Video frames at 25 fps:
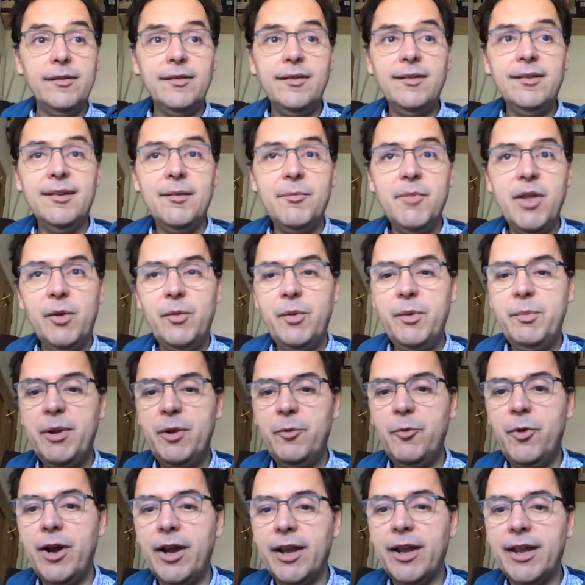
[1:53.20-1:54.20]
is something we've
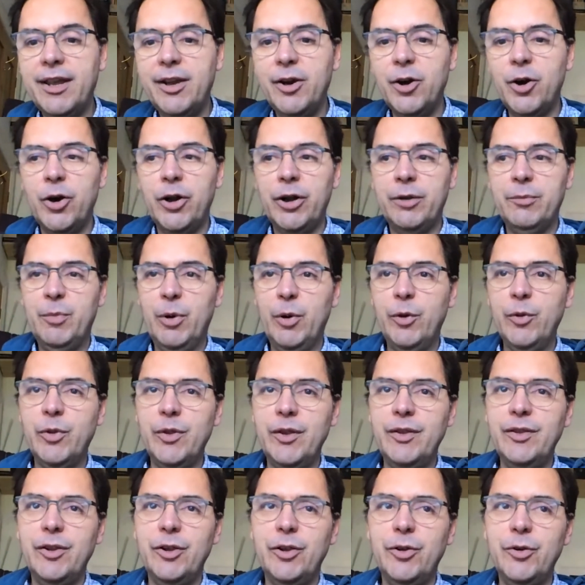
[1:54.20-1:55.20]
been working on both
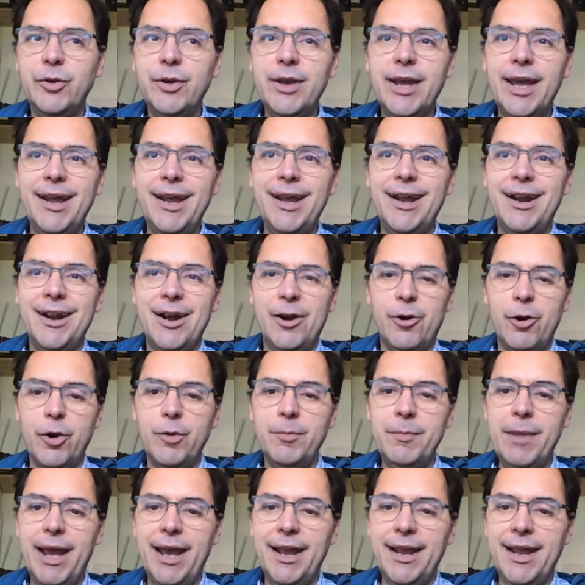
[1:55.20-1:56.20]
in the UK and our
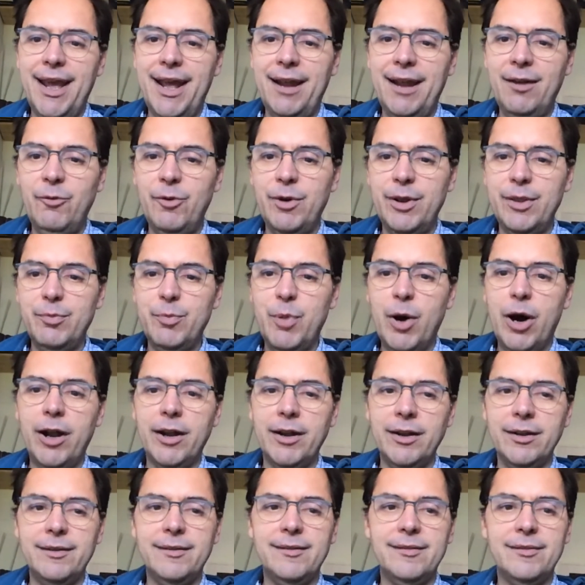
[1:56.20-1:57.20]
own bank and with
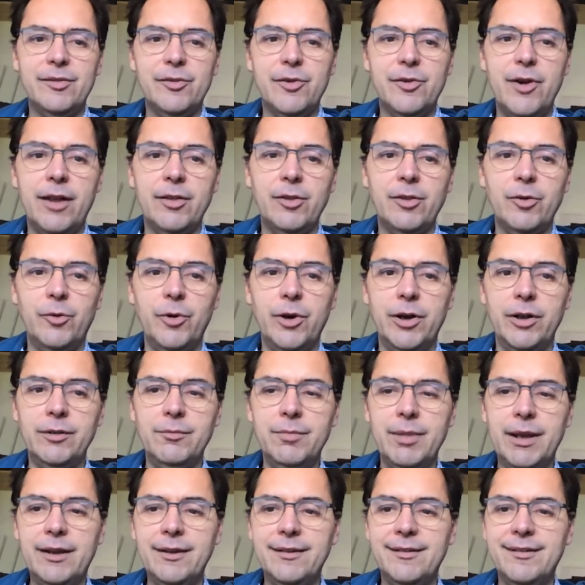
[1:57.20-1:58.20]
partners throughout the world
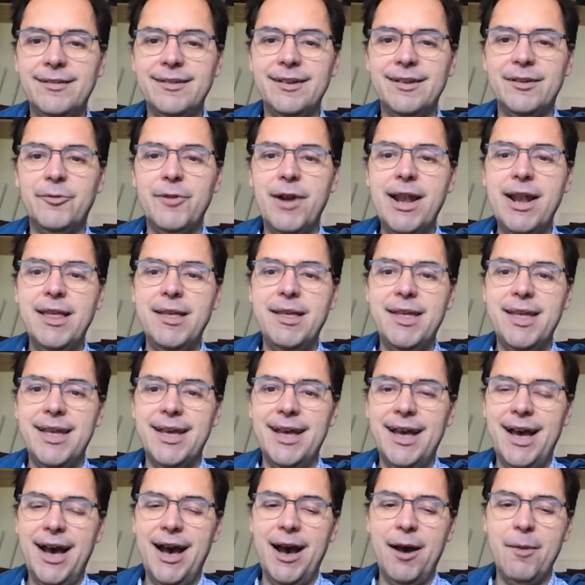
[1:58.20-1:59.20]
because it's a really
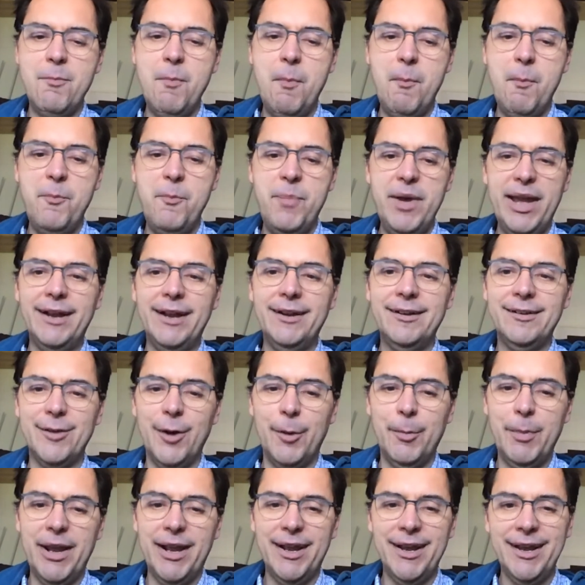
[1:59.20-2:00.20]
um, big
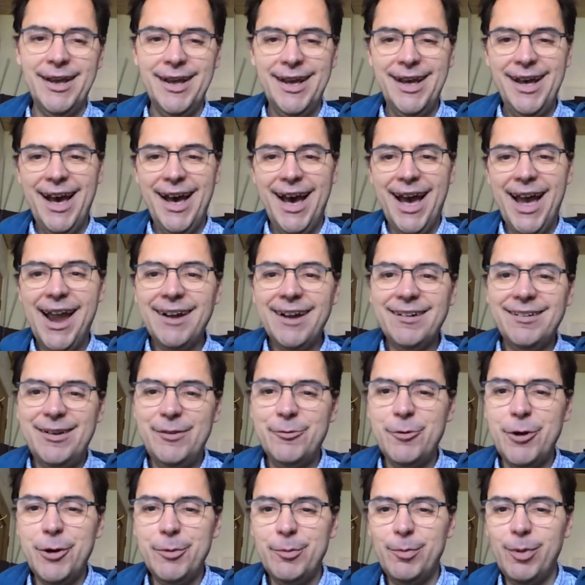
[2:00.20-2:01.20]
topic. I actually
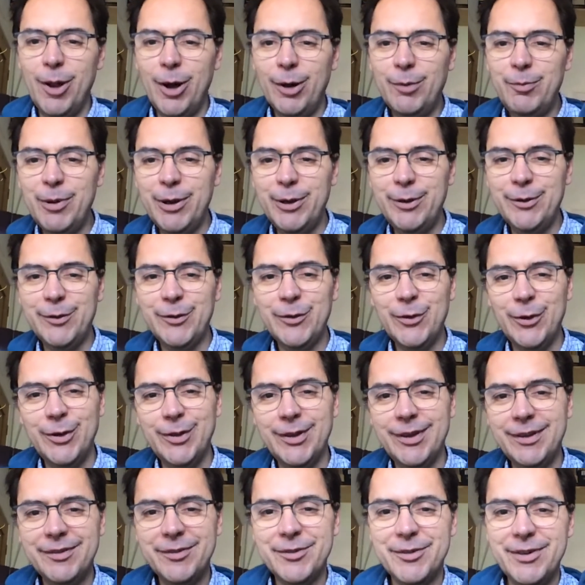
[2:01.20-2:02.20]
wrote a blog post on
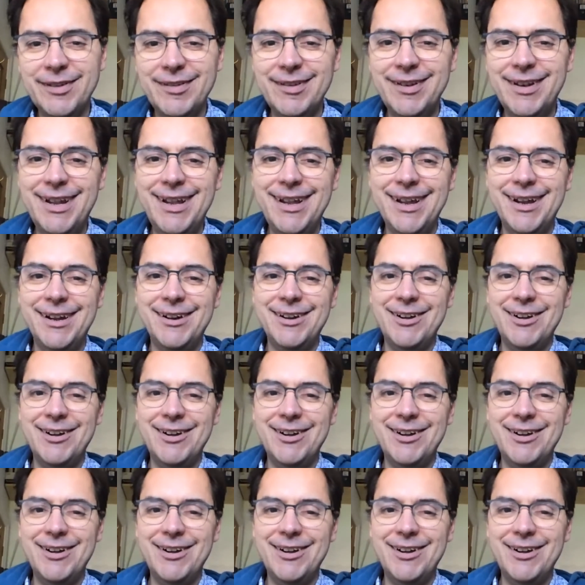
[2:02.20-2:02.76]
this recently, uh,